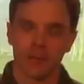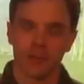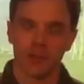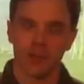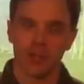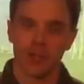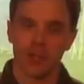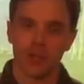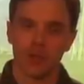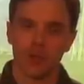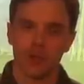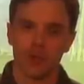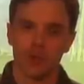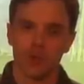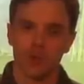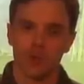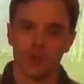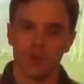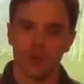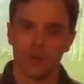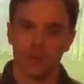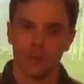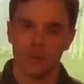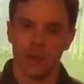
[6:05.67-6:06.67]
2
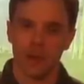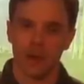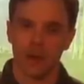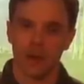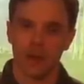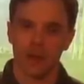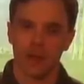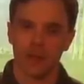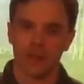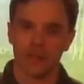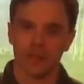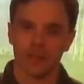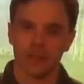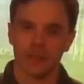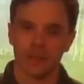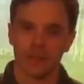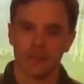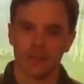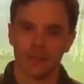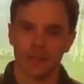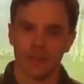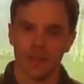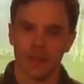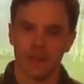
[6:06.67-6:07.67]
Americans that
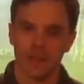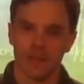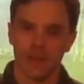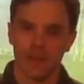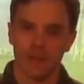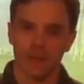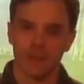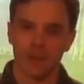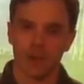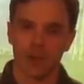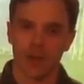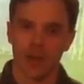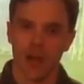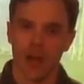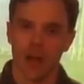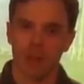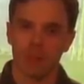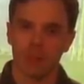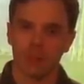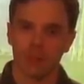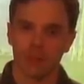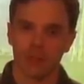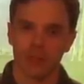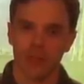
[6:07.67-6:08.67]
have ever
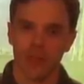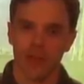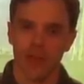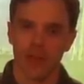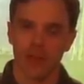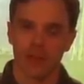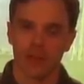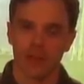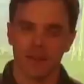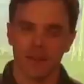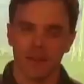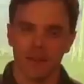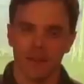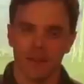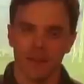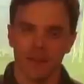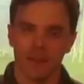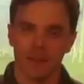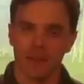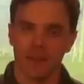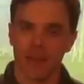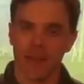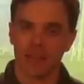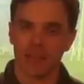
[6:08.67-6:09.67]
accomplished that.
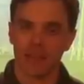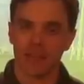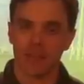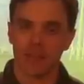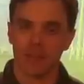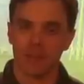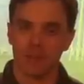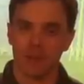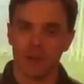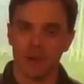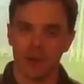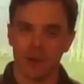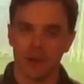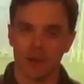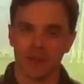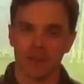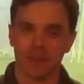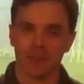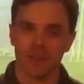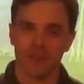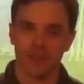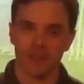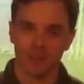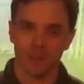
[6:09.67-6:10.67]
The last time an American
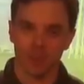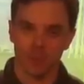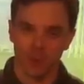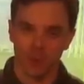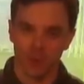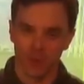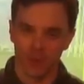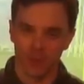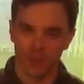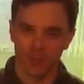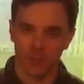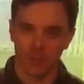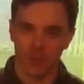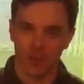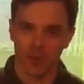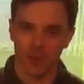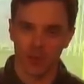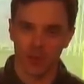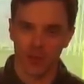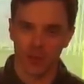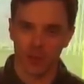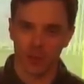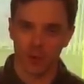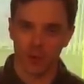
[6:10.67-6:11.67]
has ever won the Player
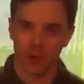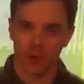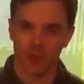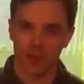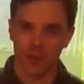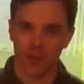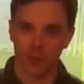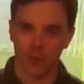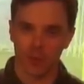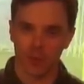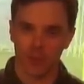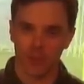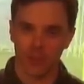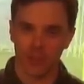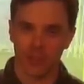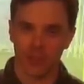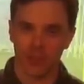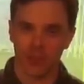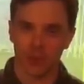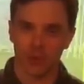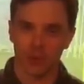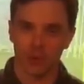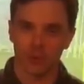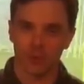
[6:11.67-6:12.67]
of the Year award on the
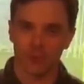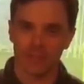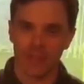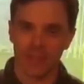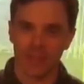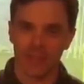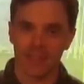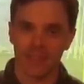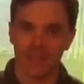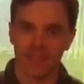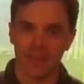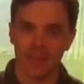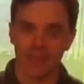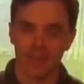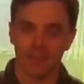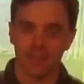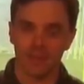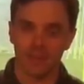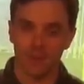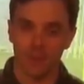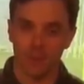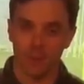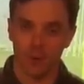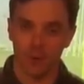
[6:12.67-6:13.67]
LPGA Tour was
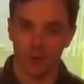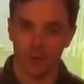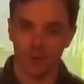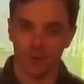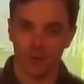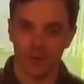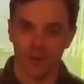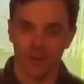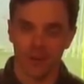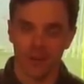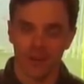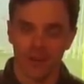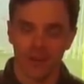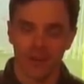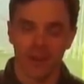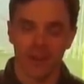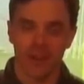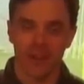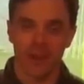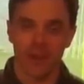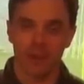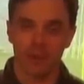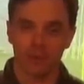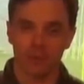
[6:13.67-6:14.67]
1994,
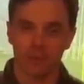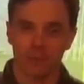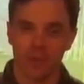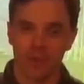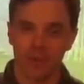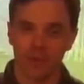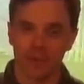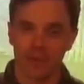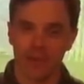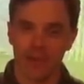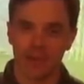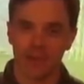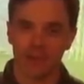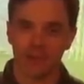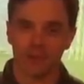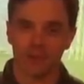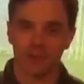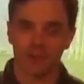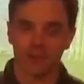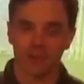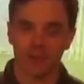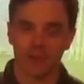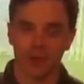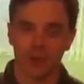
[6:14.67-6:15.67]
and that was Beth Daniels.
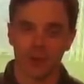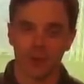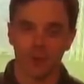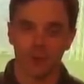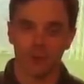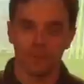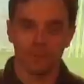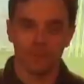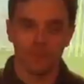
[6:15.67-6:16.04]
So,